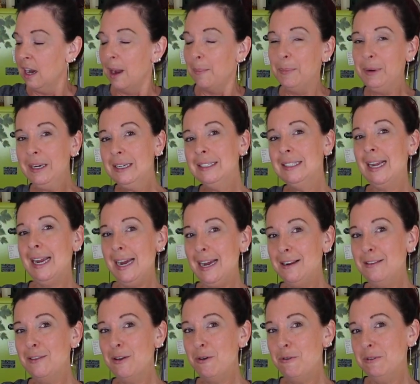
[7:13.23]
I'm gonna
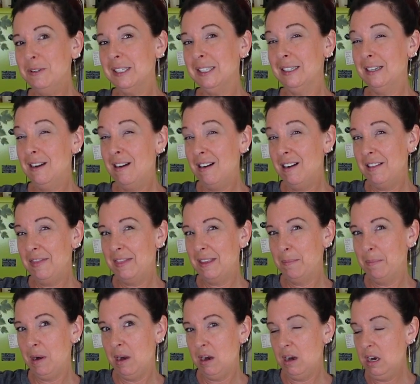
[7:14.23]
take those and cut
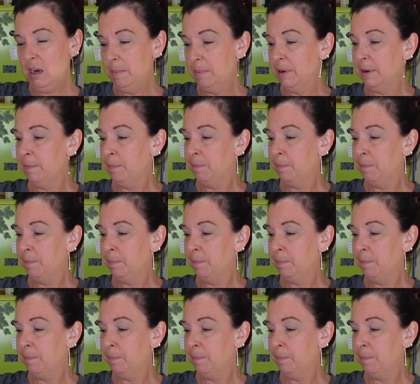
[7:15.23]
them up,